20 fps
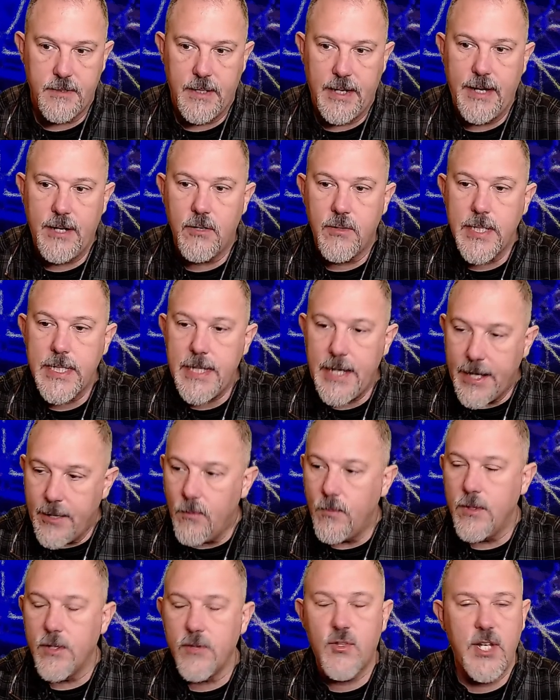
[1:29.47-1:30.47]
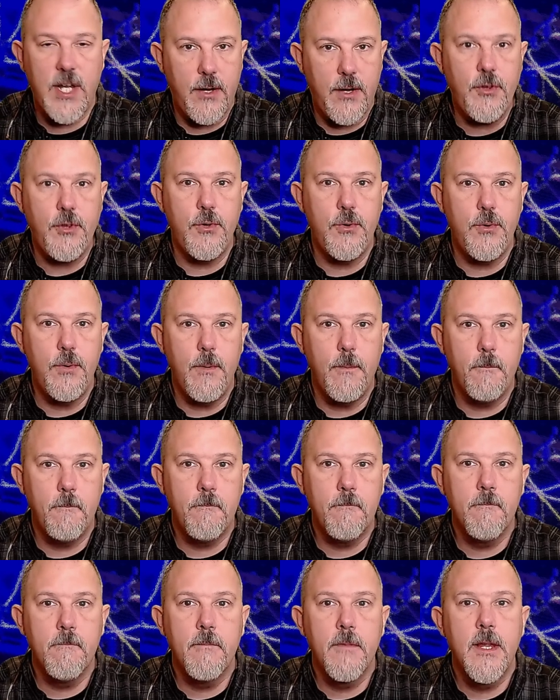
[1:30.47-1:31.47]
It'll, it will tell you
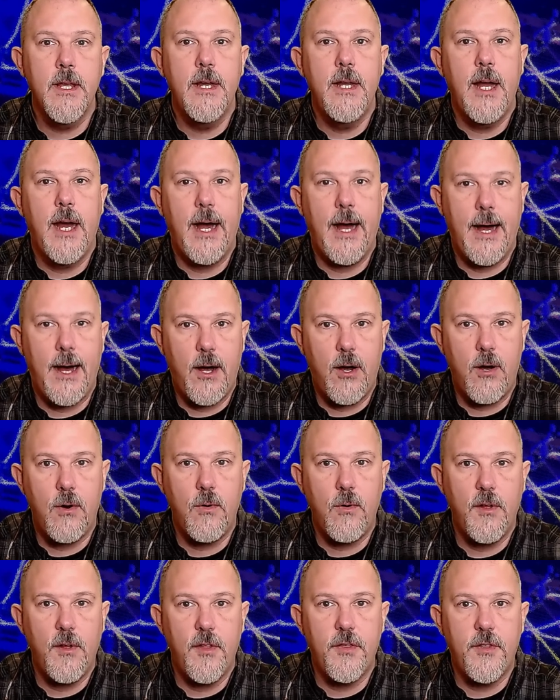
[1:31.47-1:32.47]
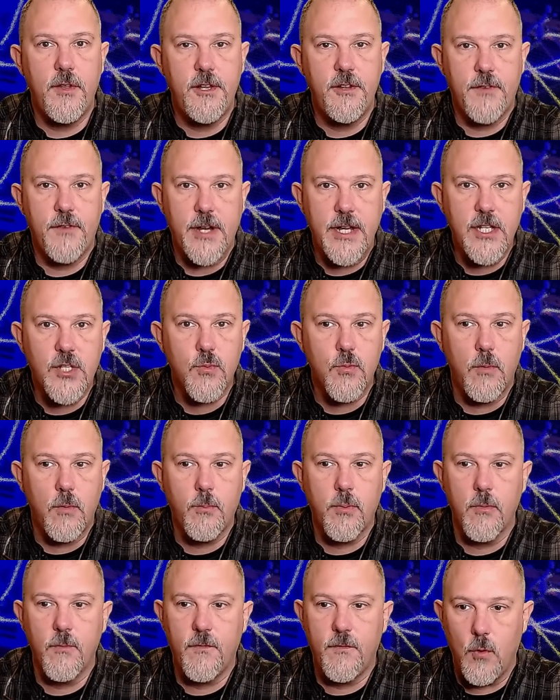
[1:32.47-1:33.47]
how the device will
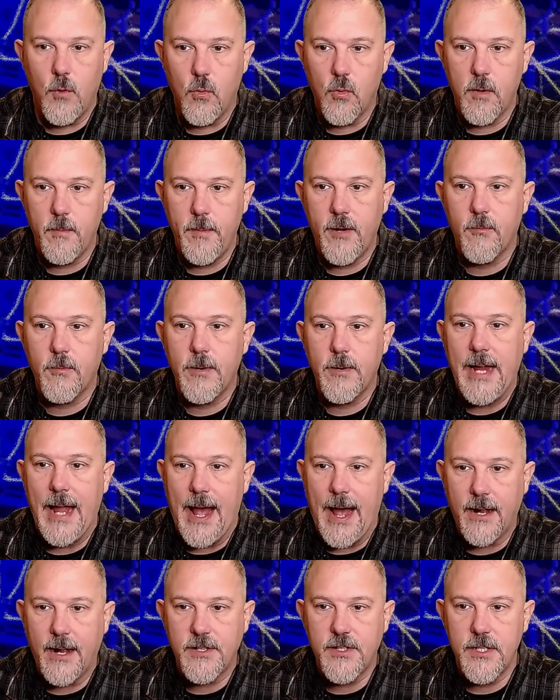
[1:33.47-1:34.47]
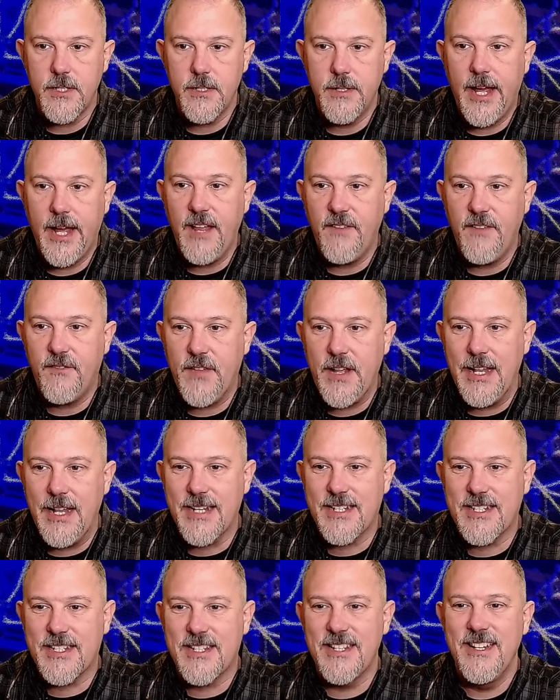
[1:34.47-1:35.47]
perform and react. Hey,
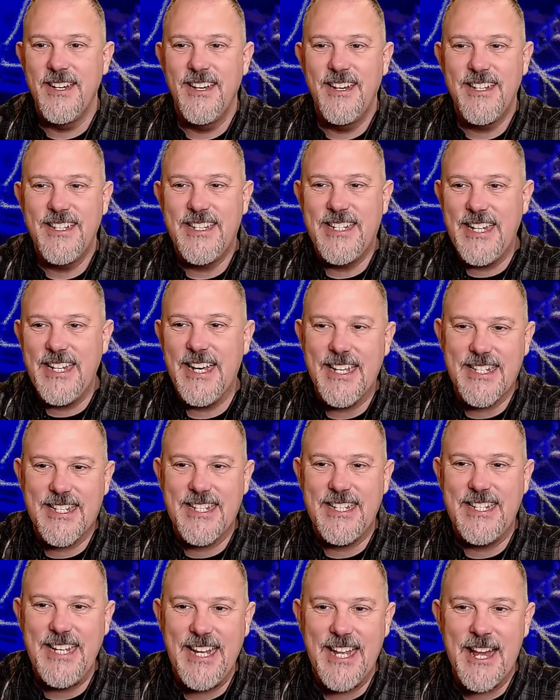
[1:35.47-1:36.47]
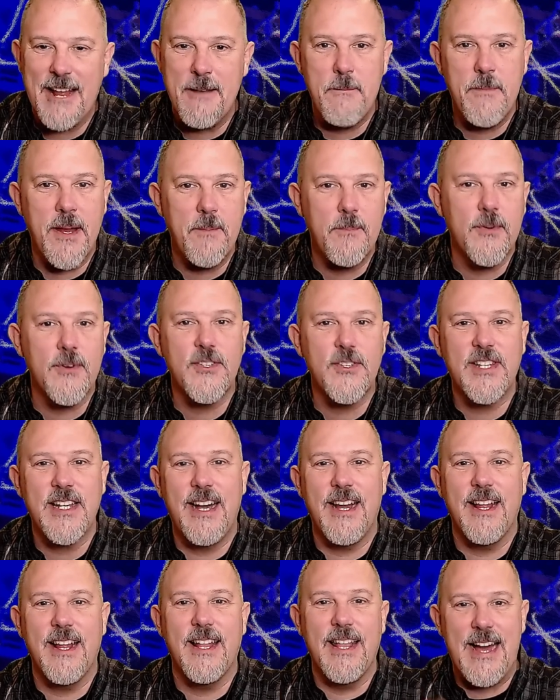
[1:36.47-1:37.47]
Felix, T S D N members
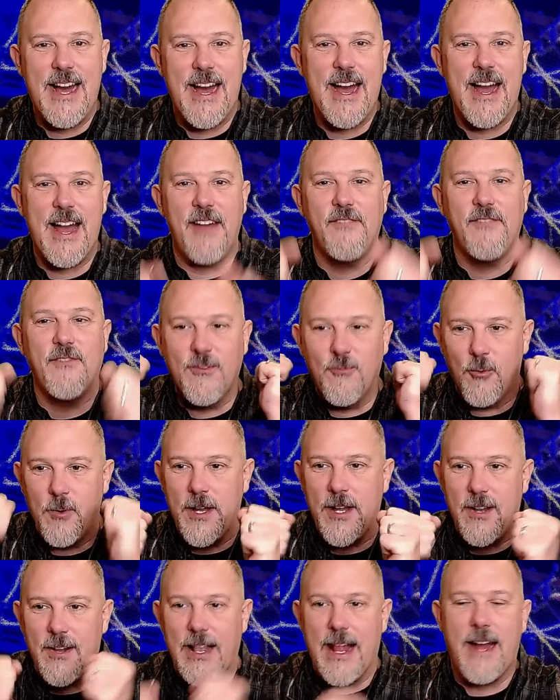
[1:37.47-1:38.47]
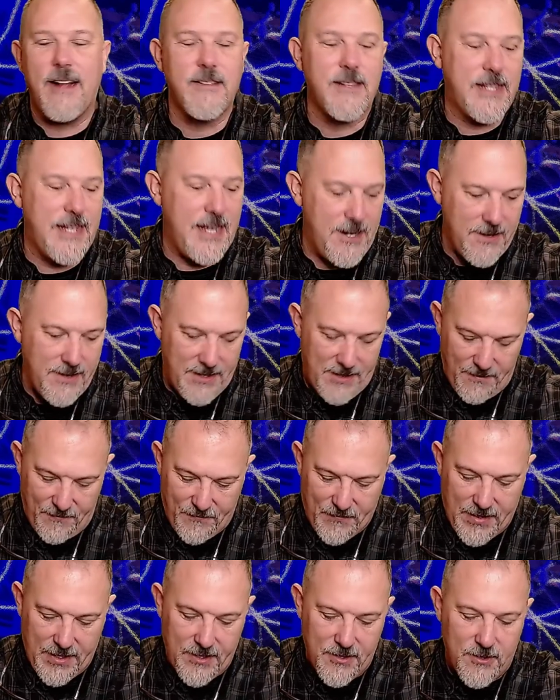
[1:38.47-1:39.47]
alive and well out there in the
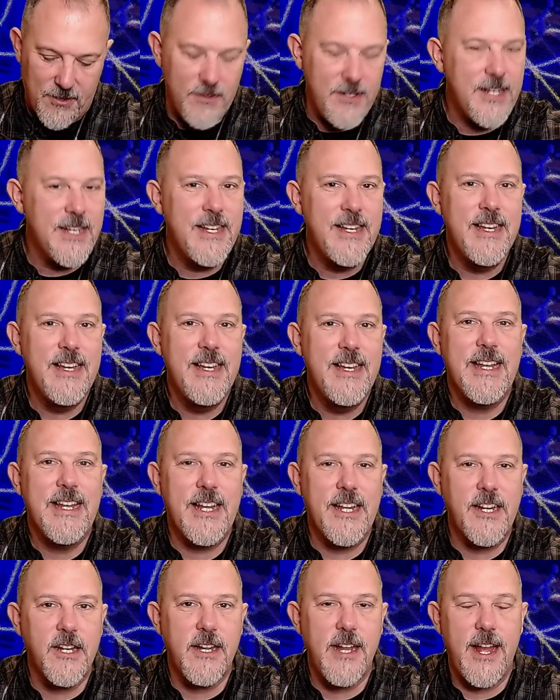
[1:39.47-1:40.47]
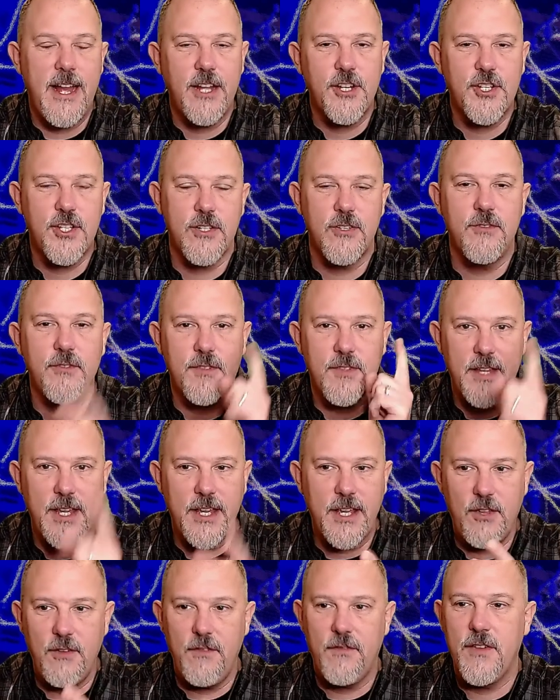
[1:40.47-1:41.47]
field. International,
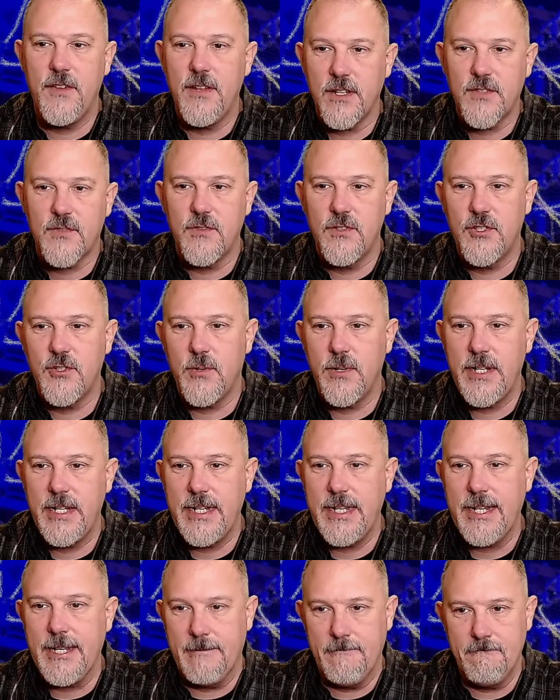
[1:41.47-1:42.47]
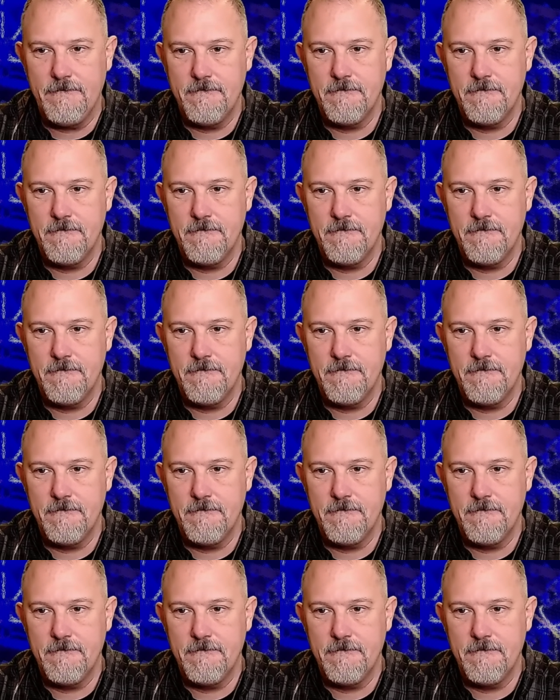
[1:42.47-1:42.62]
thank you, Felix, for joining in.